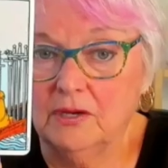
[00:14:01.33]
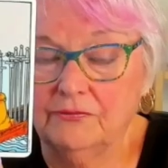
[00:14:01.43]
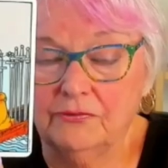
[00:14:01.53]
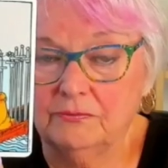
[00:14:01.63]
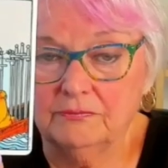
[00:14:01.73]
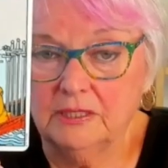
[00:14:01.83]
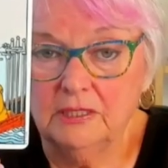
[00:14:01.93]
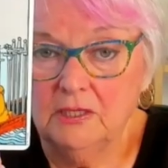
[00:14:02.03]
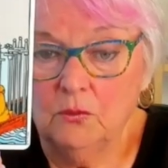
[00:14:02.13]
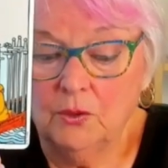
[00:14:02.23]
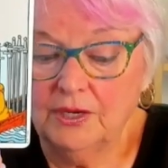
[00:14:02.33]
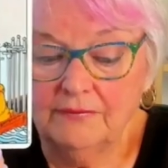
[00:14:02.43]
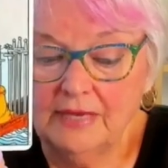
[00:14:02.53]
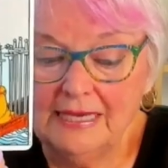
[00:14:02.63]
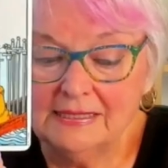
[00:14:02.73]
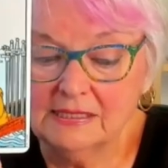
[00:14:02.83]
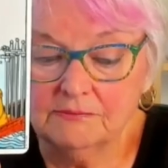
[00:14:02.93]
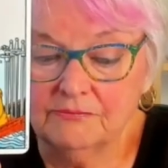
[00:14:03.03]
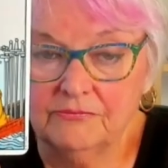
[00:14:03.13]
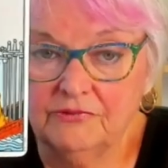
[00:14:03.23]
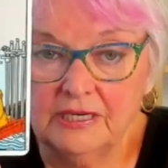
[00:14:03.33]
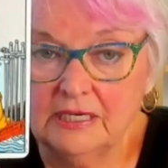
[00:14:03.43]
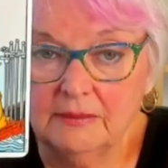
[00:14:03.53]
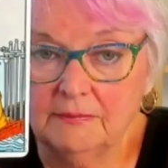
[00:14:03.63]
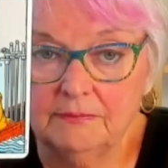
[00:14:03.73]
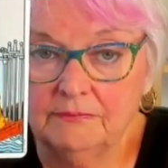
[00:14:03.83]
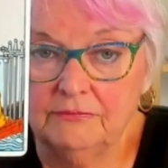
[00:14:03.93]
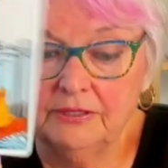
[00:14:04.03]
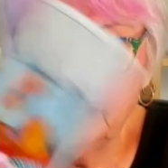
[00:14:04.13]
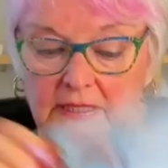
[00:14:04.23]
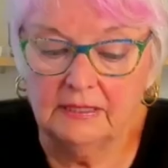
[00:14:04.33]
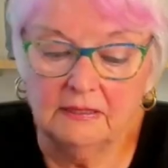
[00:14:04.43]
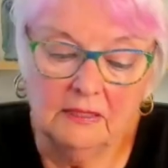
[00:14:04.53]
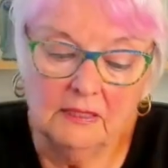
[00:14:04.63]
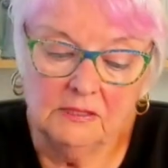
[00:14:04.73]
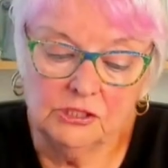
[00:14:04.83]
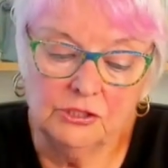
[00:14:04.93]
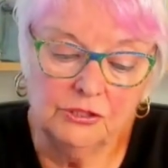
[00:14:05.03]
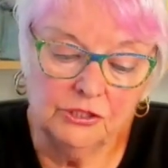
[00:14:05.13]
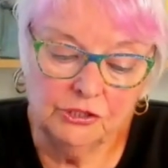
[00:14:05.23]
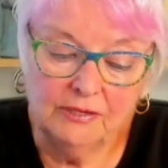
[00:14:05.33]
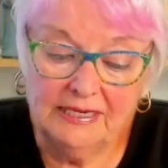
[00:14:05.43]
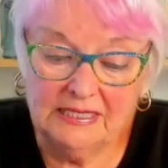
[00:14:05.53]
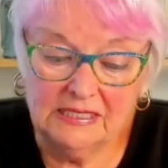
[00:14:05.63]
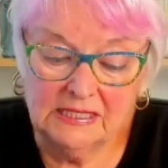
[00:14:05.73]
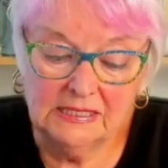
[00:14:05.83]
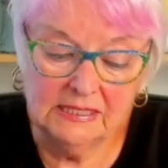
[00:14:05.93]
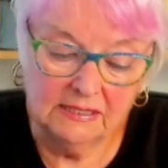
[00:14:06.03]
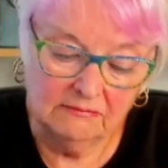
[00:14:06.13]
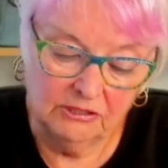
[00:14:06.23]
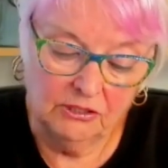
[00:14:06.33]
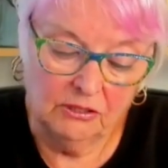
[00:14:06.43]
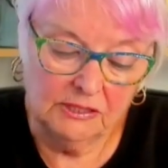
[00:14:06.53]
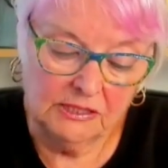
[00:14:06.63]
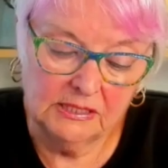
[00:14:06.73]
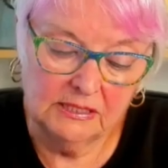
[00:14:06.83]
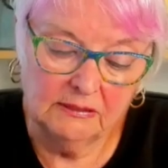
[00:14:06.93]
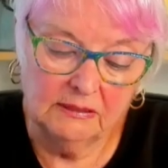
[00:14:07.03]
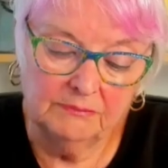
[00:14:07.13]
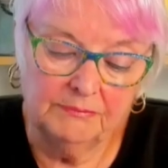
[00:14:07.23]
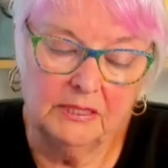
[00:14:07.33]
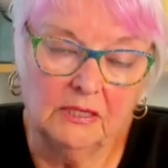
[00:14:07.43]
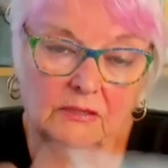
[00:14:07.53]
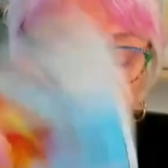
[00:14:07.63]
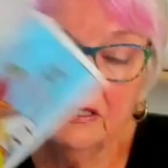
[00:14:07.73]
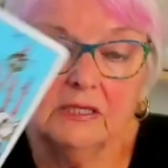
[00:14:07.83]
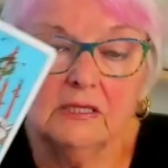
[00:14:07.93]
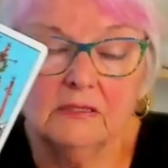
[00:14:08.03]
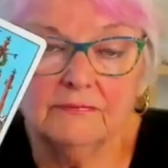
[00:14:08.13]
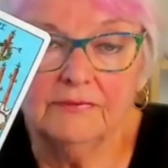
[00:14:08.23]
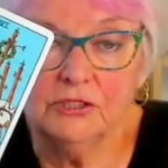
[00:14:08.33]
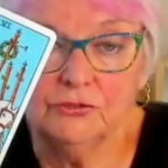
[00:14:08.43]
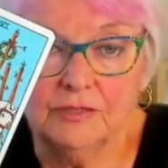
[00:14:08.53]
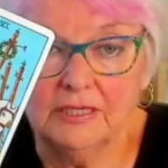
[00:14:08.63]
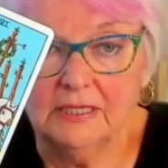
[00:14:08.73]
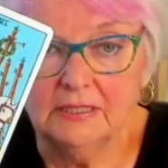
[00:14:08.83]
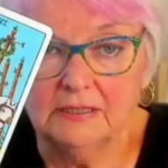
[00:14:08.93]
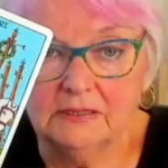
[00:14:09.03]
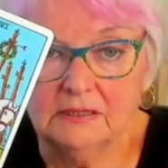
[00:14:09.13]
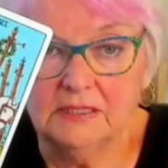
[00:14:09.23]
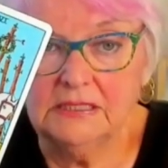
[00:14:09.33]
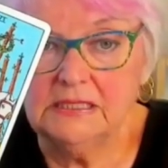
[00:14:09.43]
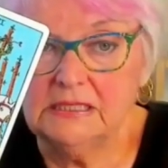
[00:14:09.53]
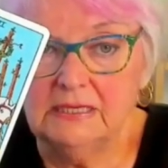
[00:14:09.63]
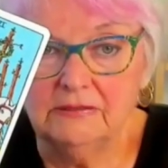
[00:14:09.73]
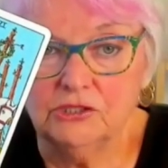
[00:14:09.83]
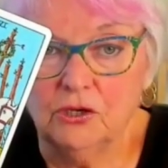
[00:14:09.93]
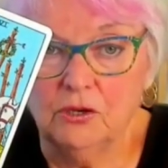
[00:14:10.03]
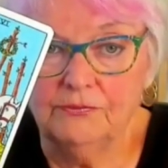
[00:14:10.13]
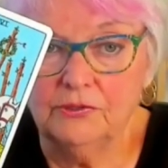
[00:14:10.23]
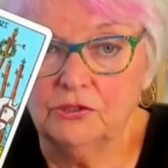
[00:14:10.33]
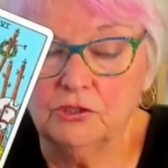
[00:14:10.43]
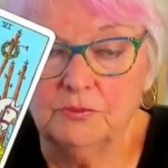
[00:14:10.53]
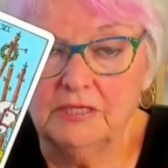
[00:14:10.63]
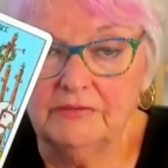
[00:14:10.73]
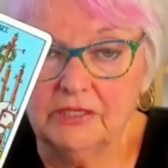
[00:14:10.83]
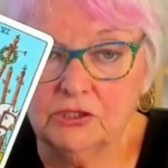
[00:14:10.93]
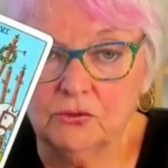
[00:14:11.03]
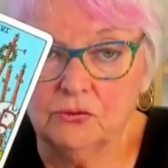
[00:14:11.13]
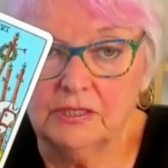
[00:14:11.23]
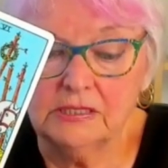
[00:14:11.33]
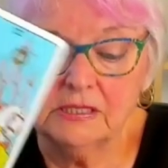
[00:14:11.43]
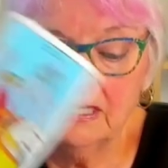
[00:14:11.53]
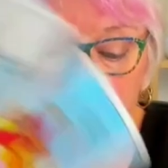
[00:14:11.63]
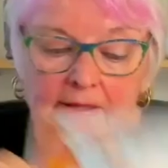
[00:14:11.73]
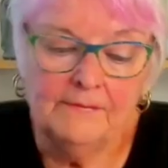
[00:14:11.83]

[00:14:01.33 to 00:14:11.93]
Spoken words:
away from whatever hasn't really, really suited you. And it's sitting below the victory card. So this is now a time for you to be victorious.